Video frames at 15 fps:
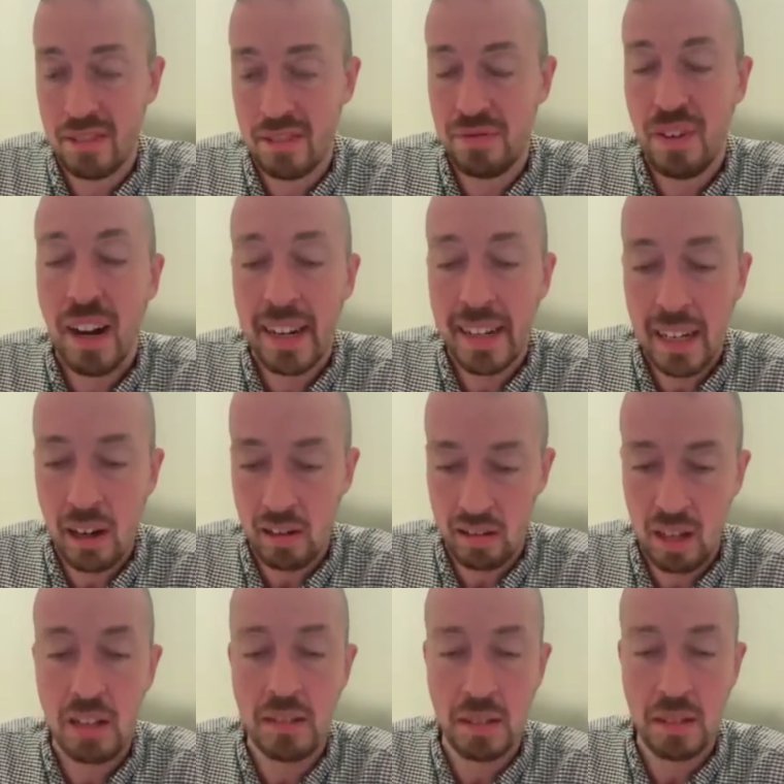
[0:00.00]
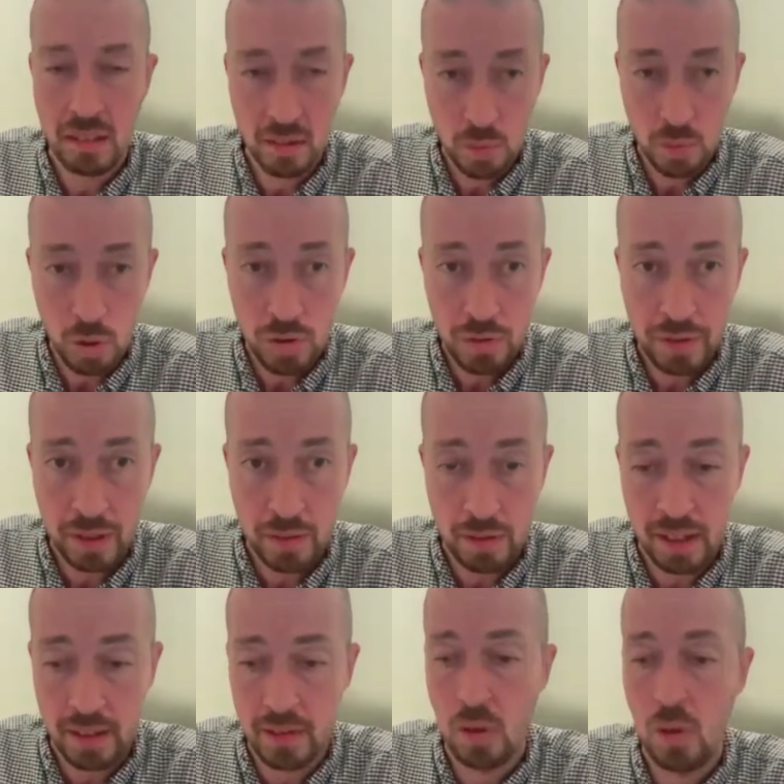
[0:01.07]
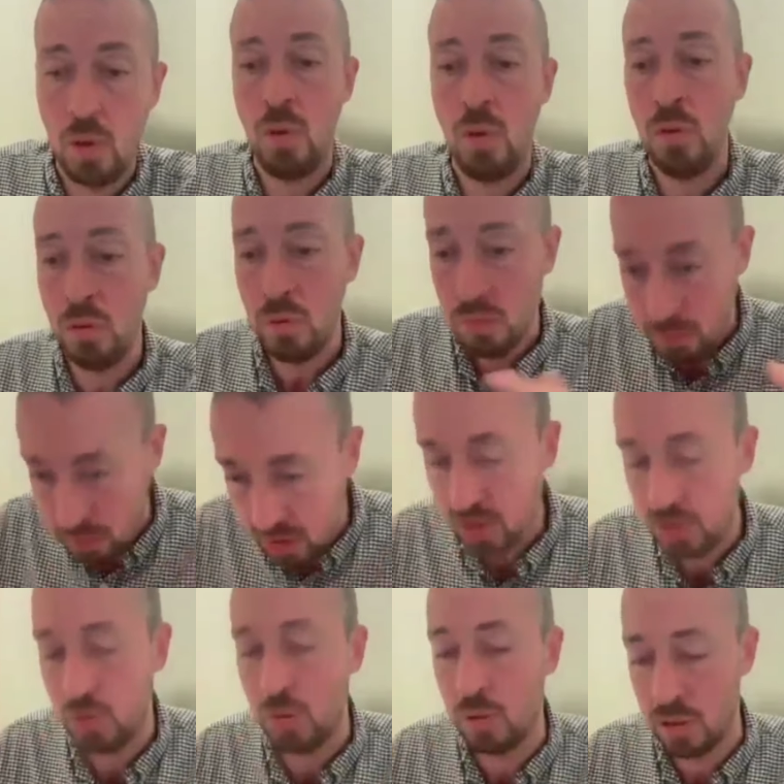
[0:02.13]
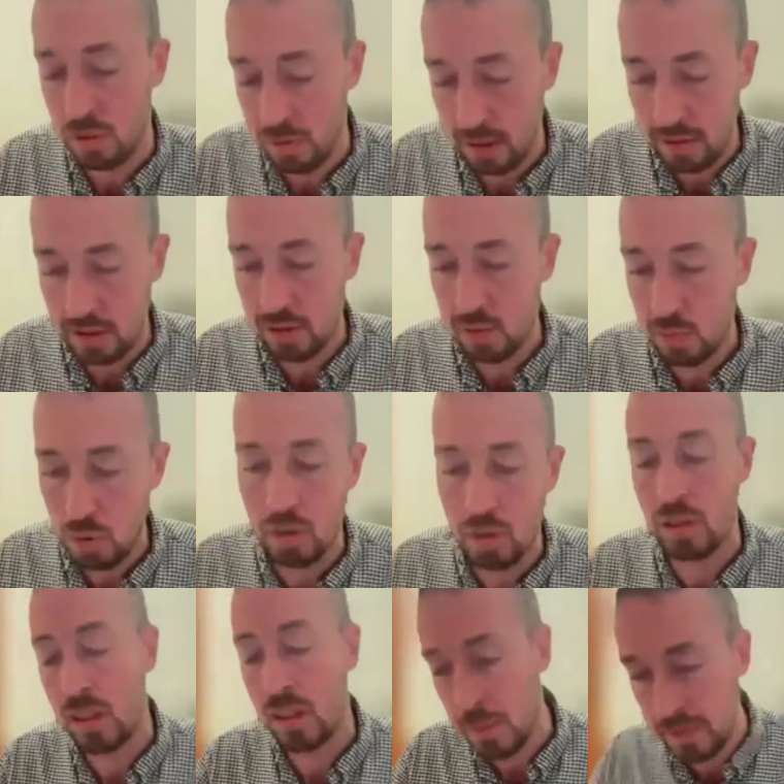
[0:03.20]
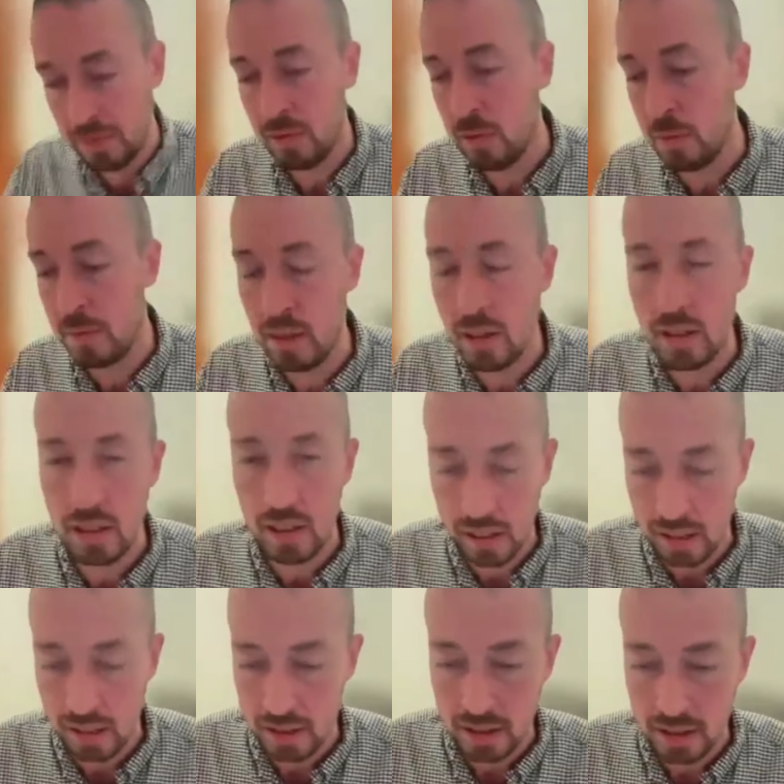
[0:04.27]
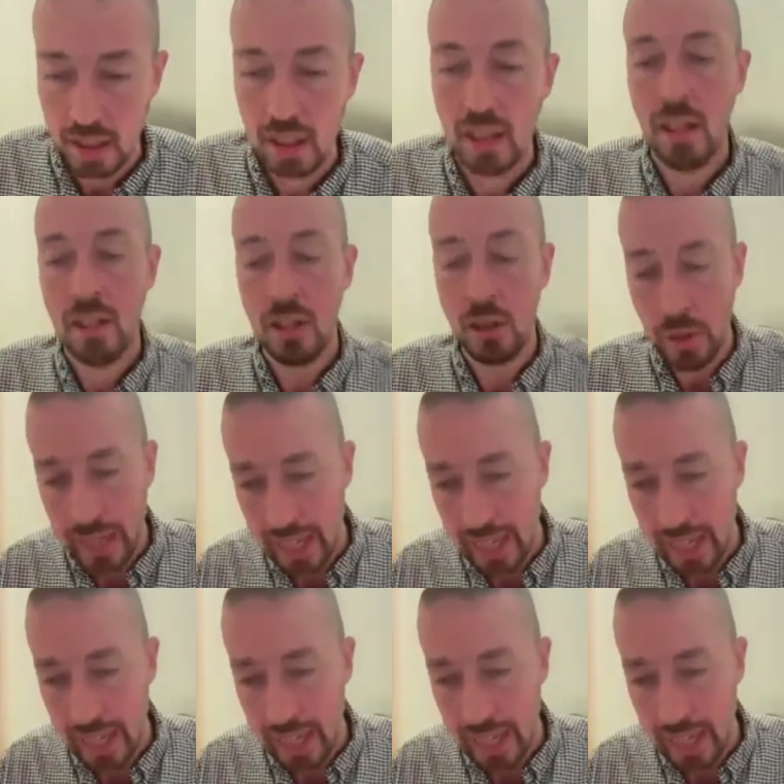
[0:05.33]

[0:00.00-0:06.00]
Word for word: defining our conduct in warfare, right? The whole discourse around this war coming from America is you